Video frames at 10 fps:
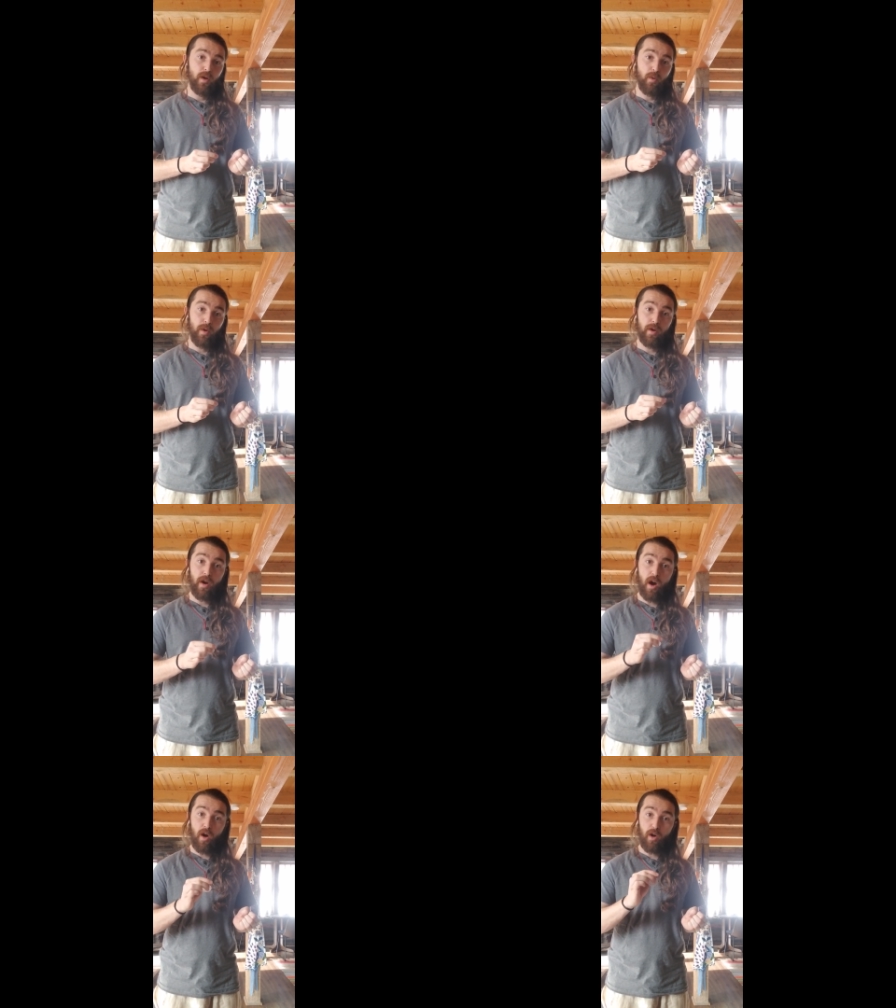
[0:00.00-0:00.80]
We are
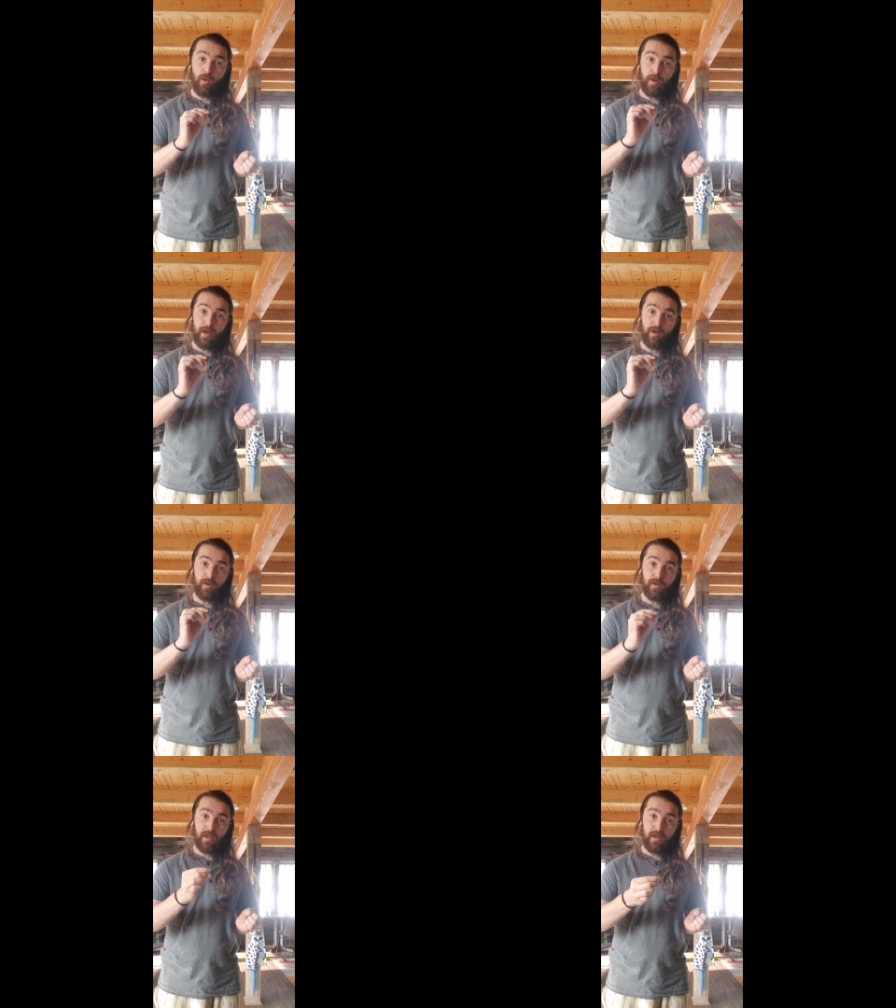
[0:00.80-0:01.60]
not all the way
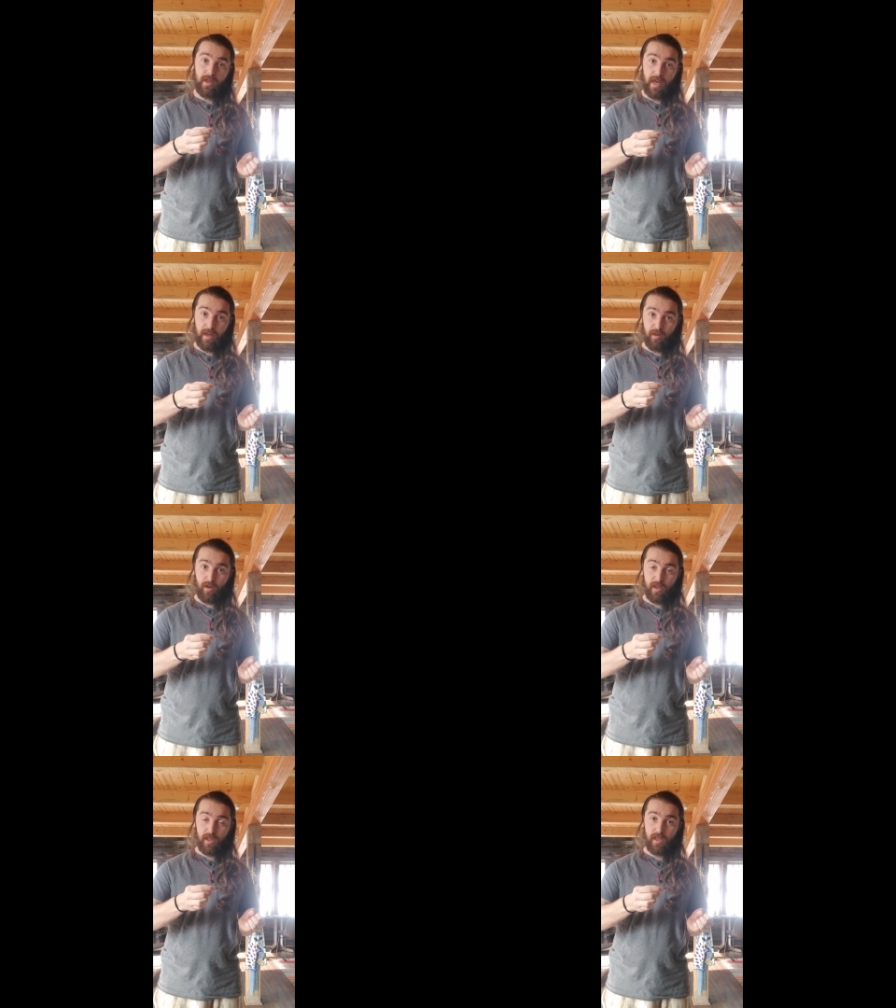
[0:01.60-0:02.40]
curled in. The hand
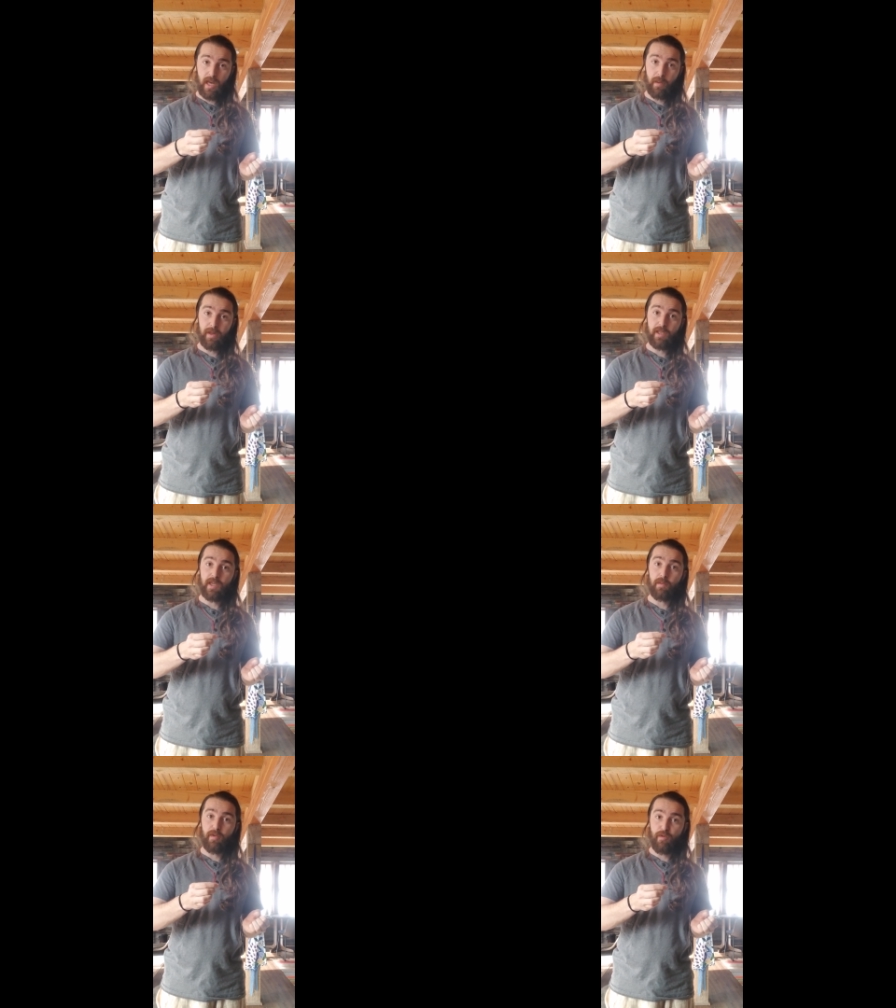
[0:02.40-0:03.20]
looks the same as it
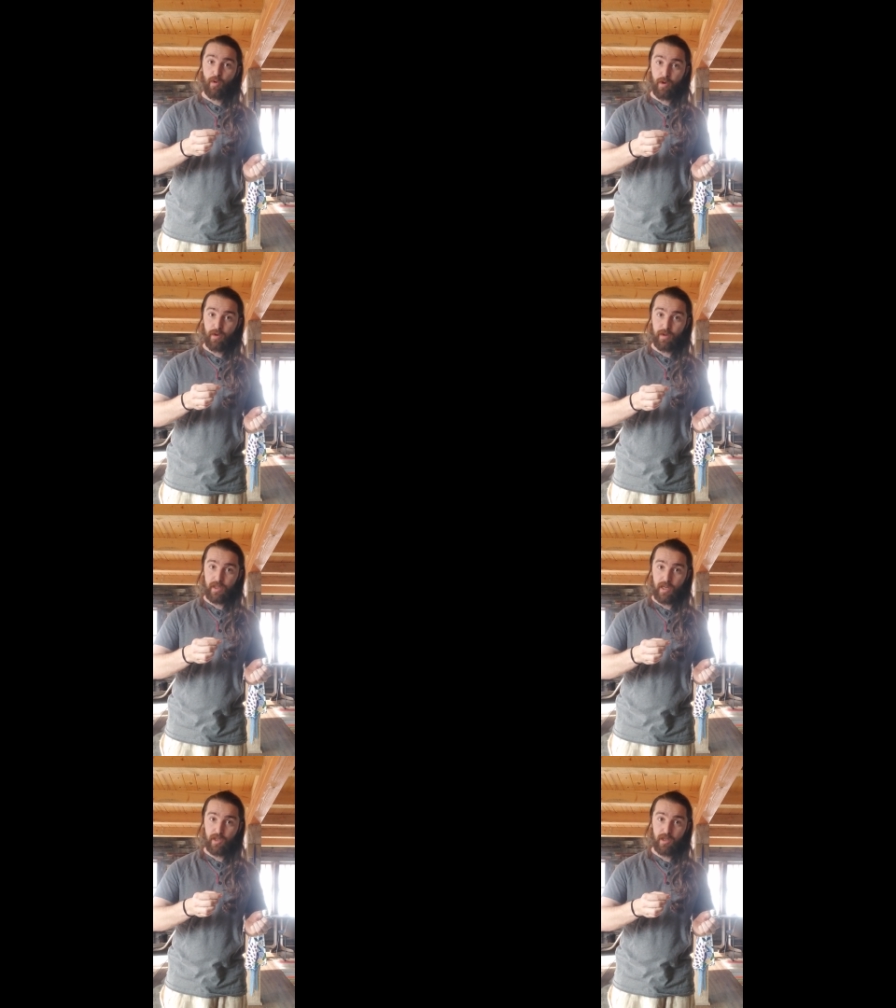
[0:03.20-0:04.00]
did before the
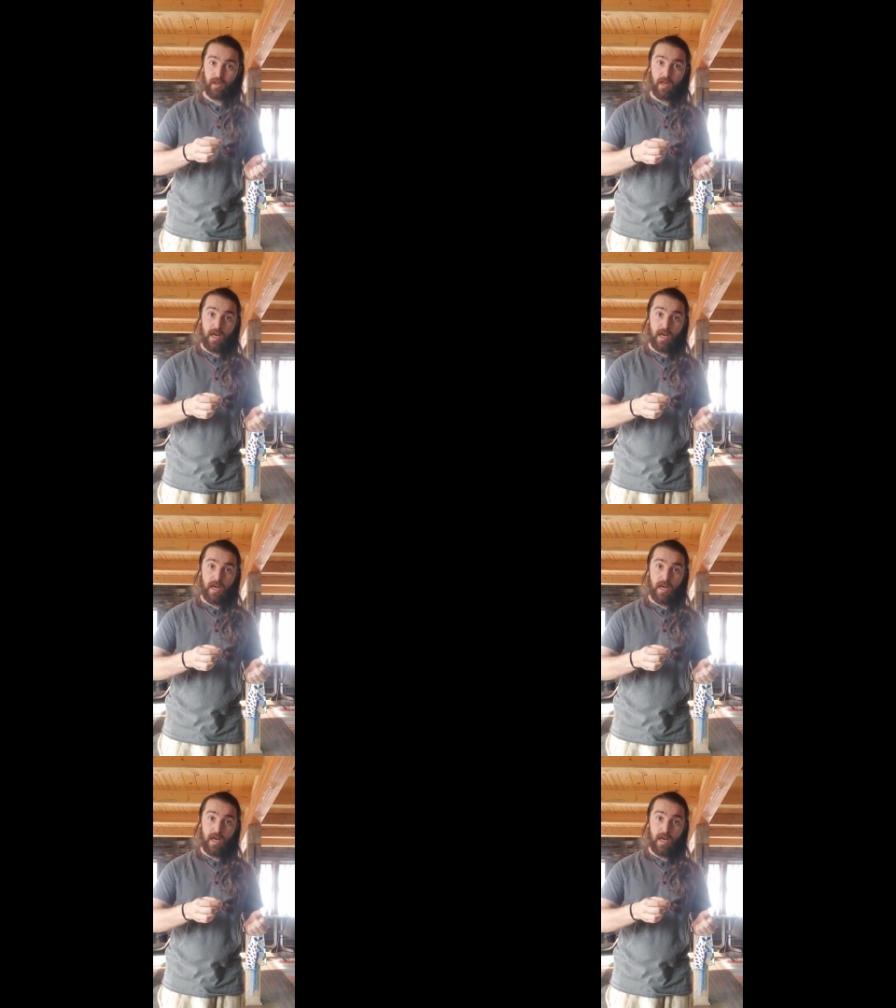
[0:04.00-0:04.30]
retention.